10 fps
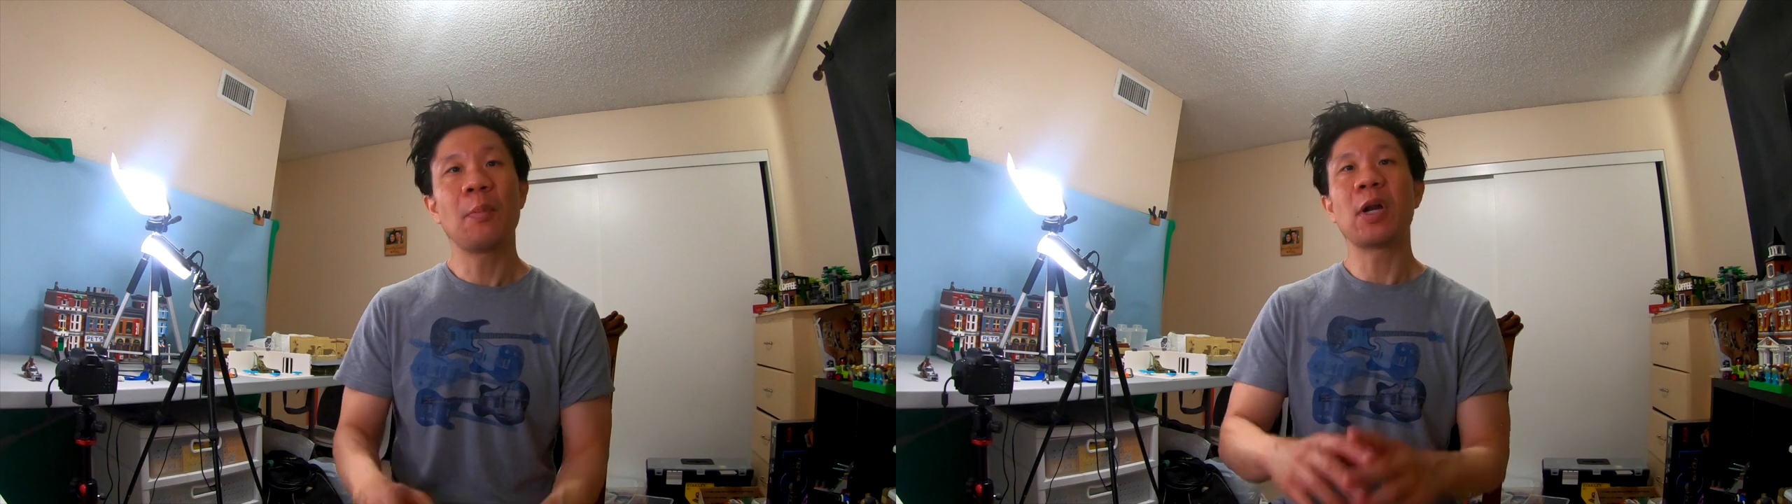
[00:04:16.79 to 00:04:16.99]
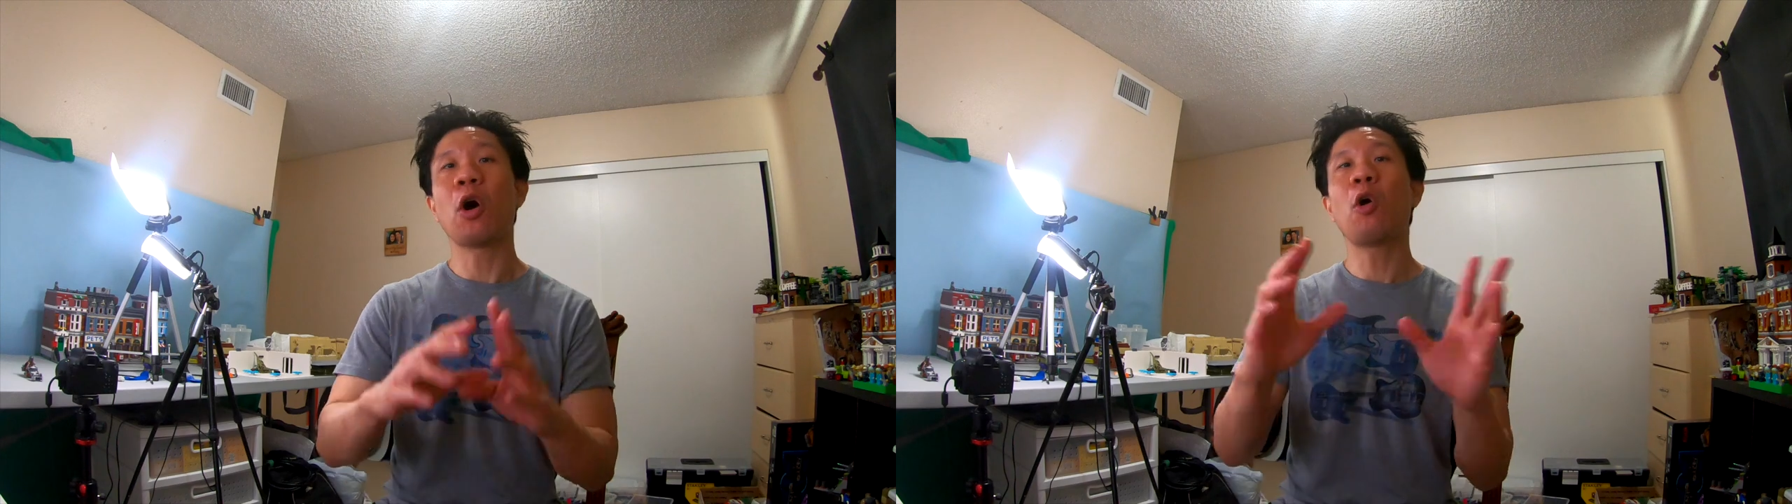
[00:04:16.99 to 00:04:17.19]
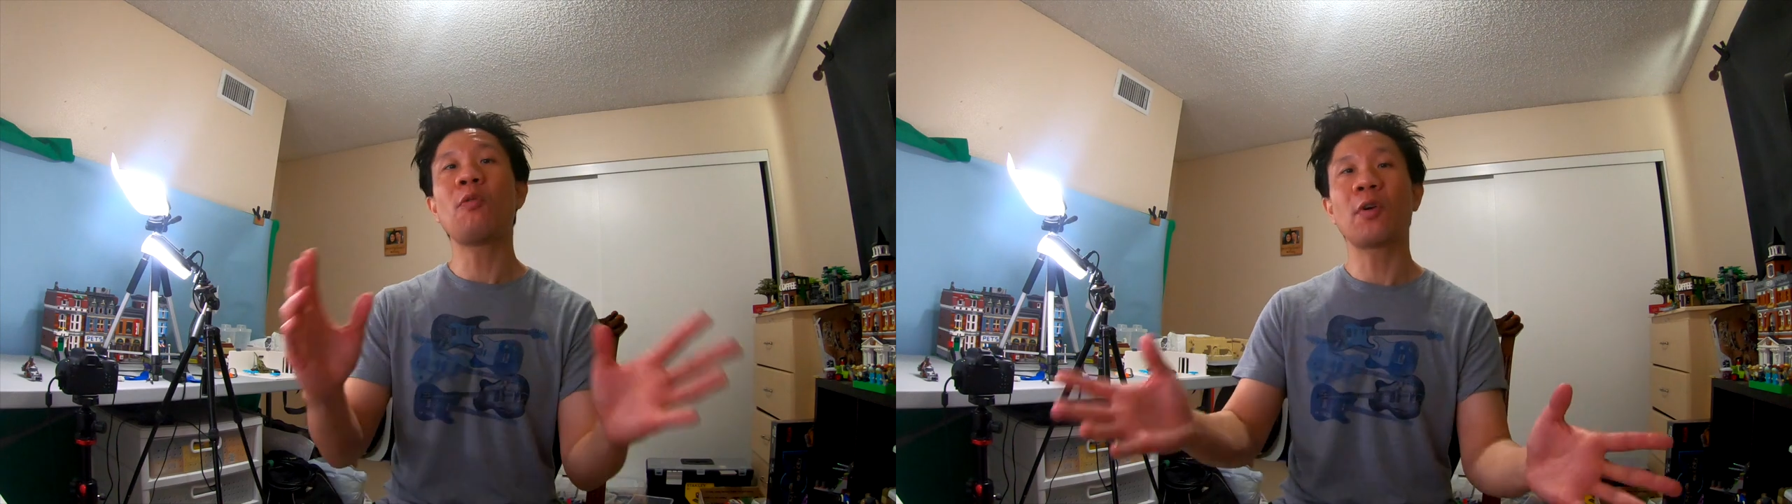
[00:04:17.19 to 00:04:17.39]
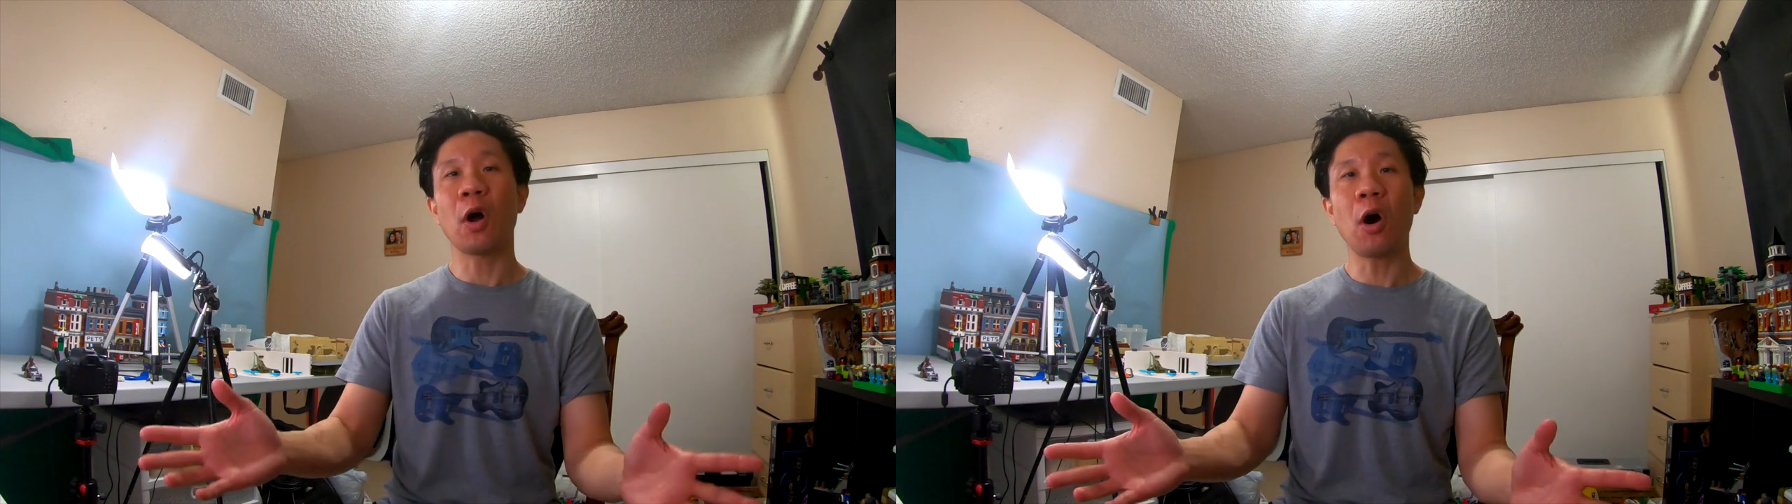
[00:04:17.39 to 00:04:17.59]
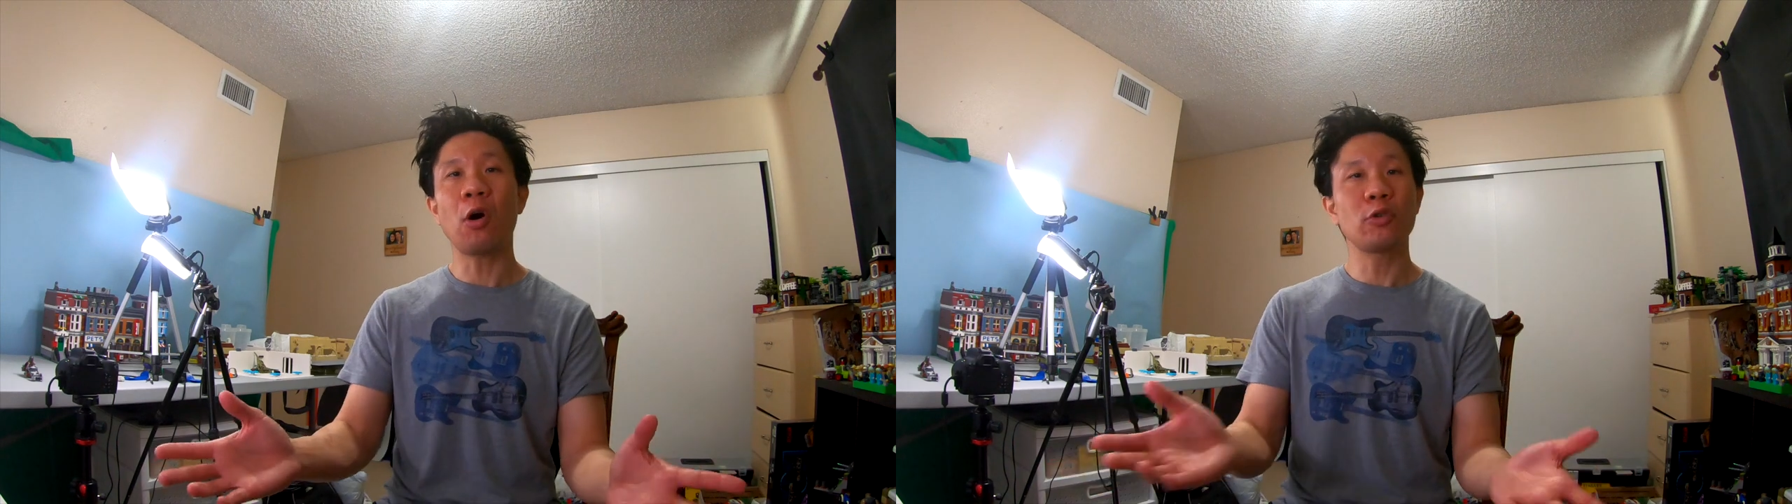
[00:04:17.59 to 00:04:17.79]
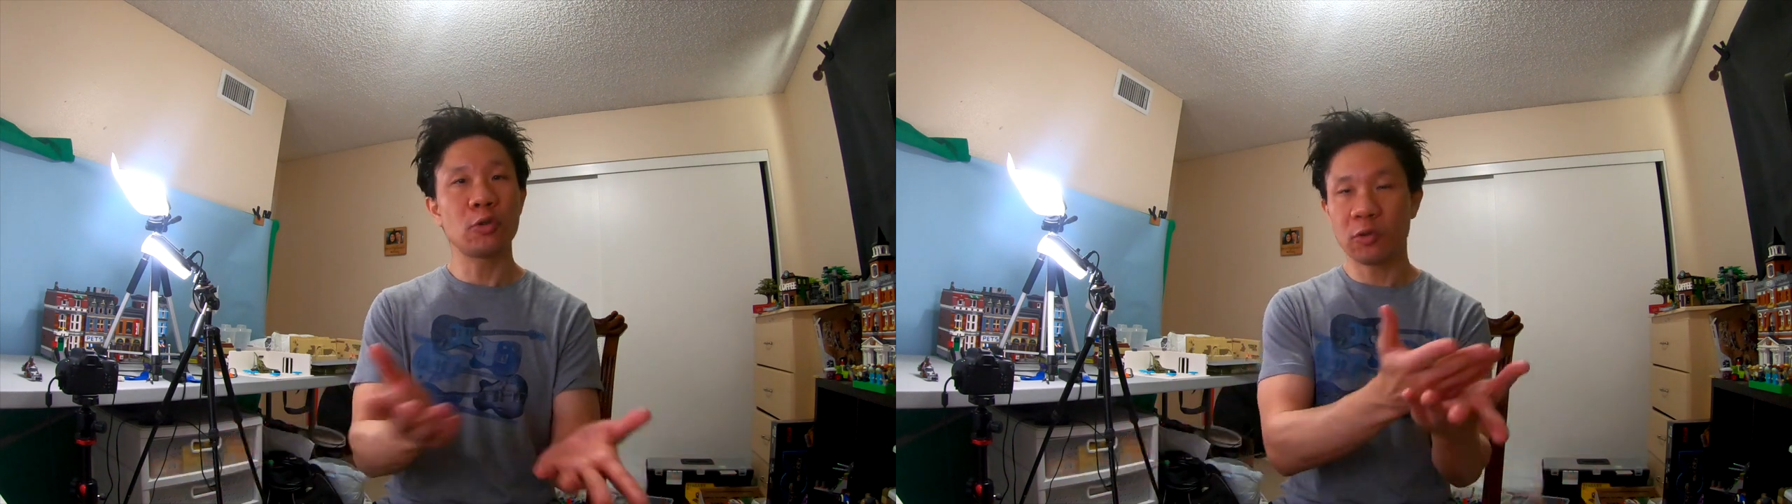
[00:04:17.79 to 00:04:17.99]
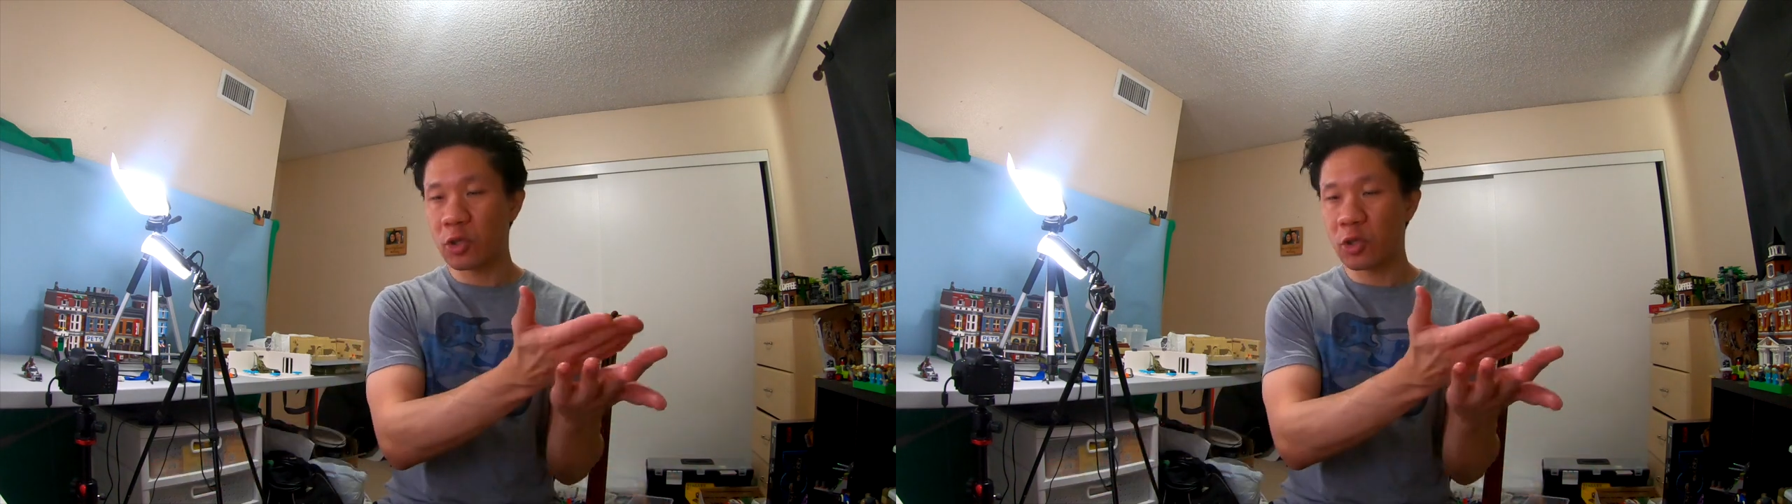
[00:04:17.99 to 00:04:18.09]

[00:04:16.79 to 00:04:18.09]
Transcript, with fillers: but overall, you